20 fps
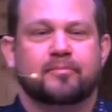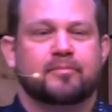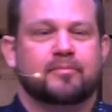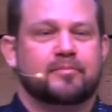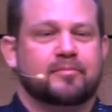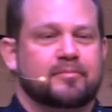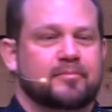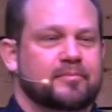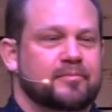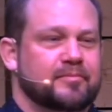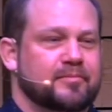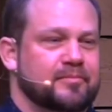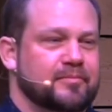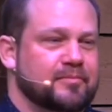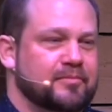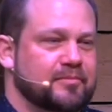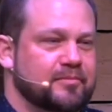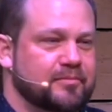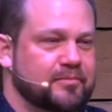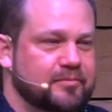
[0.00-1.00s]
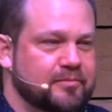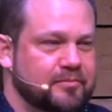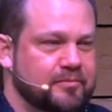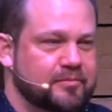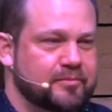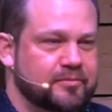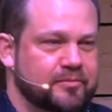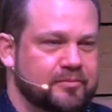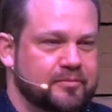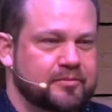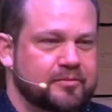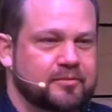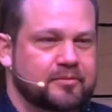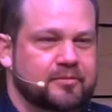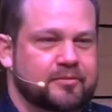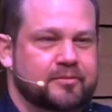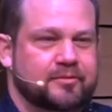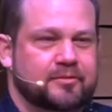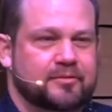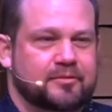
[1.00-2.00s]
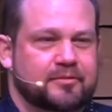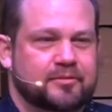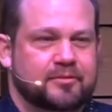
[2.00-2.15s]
[no speech]